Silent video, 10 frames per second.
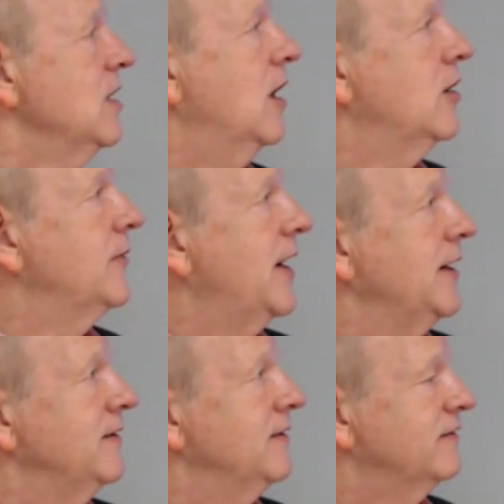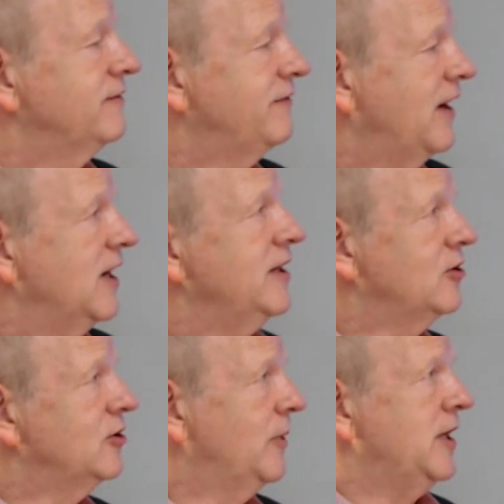All right,
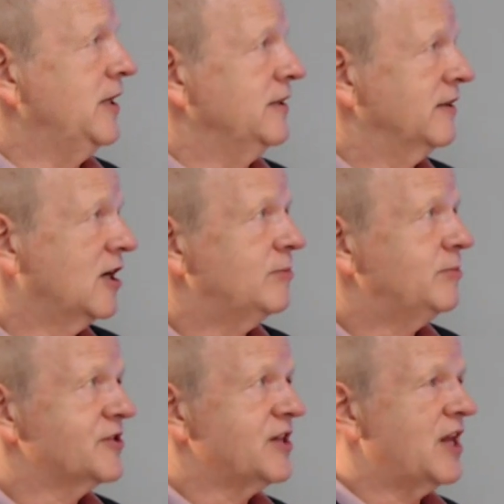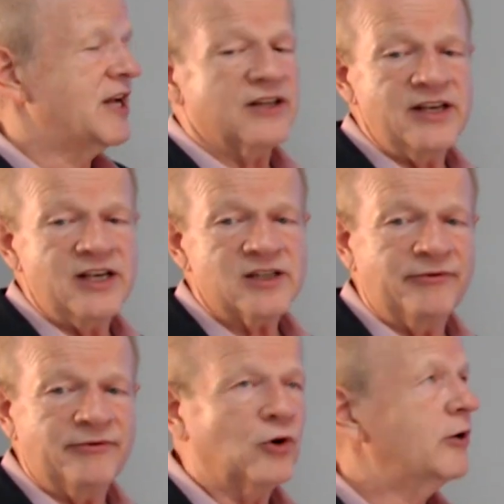final one, a couple of slides on this
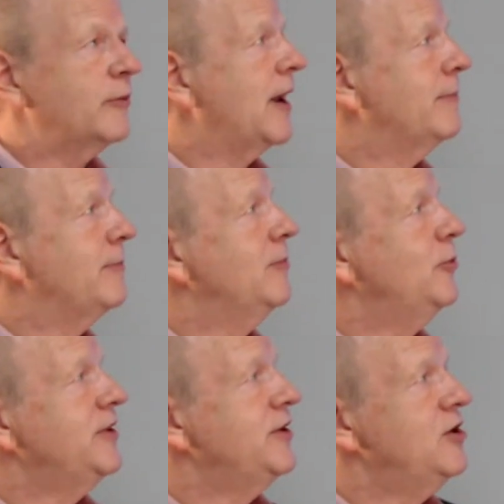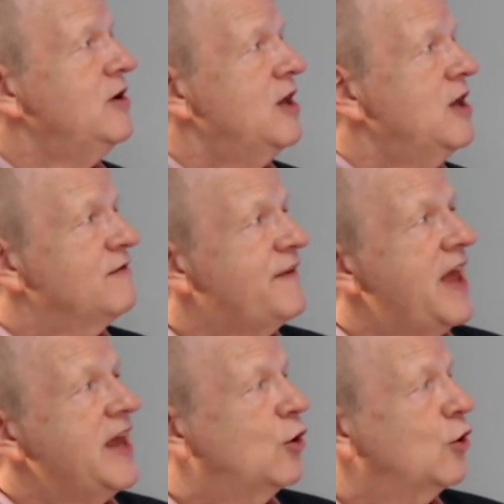before I wrap up with you.
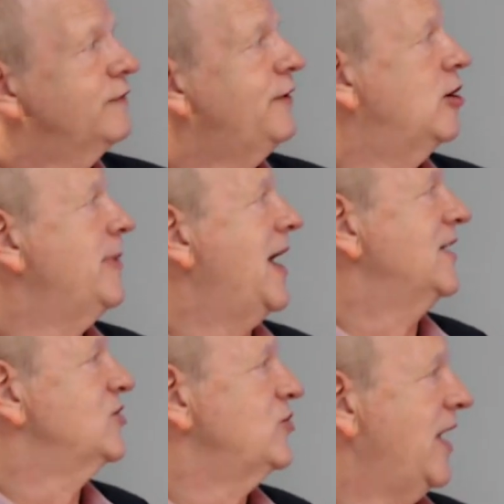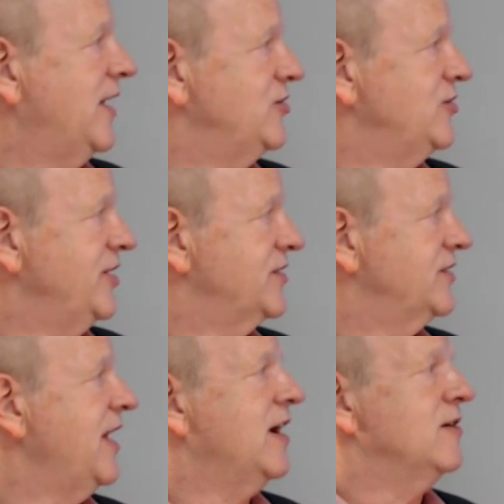Fade or fallback strategies.
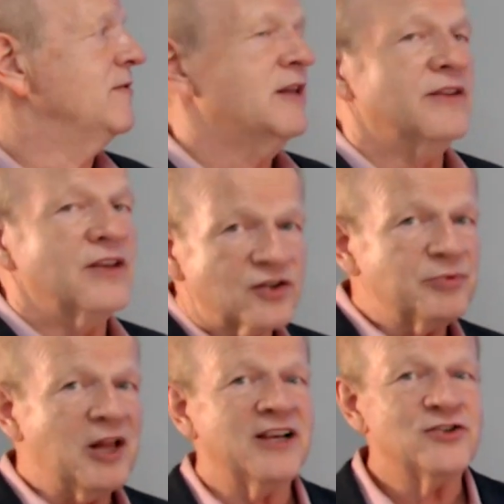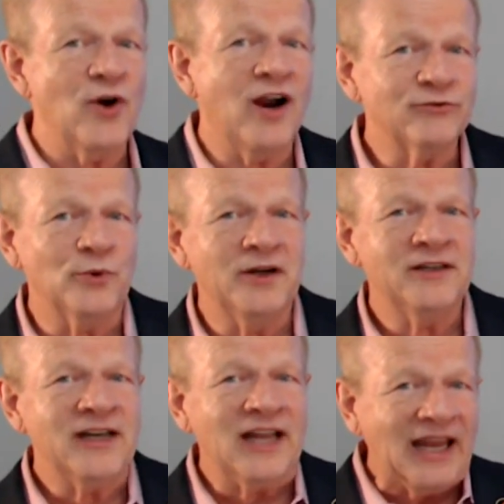Now, this applies to
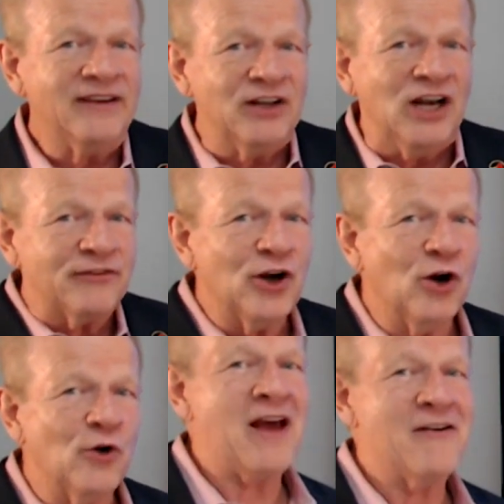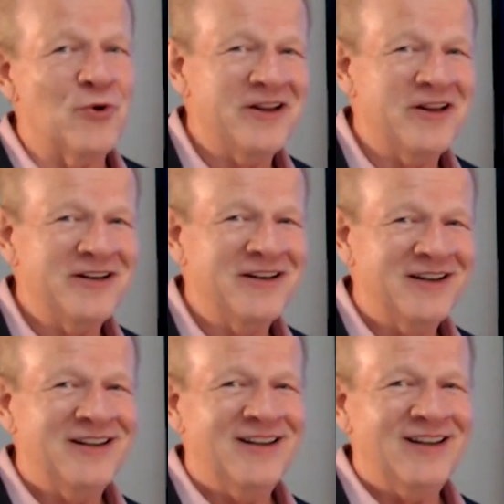everyone, even if you don't have one.
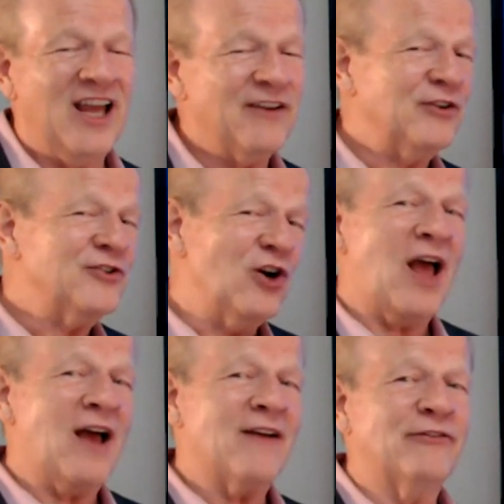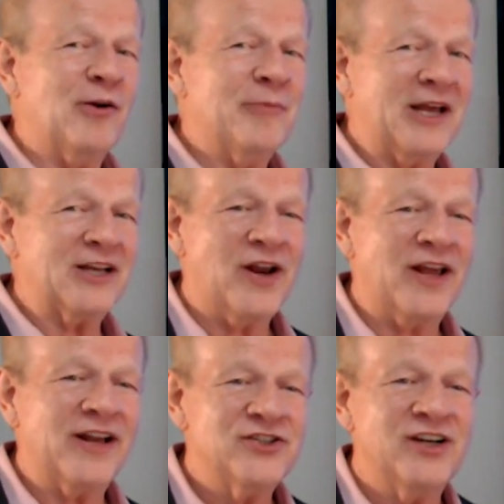If you don't have a fallback
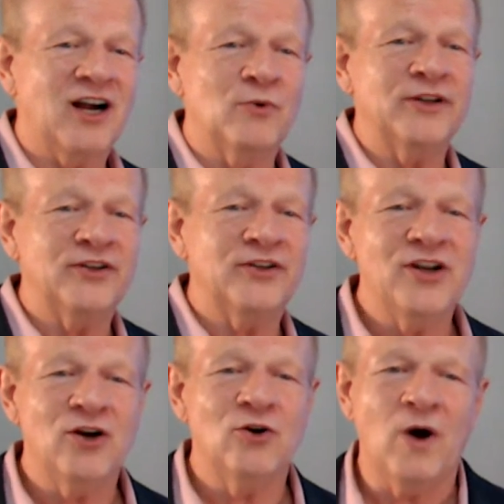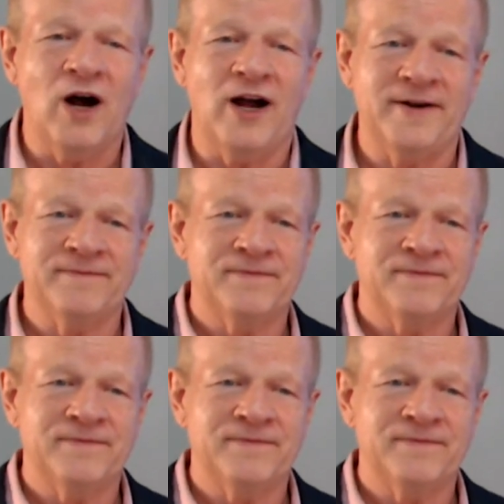strategy, I want you to know why.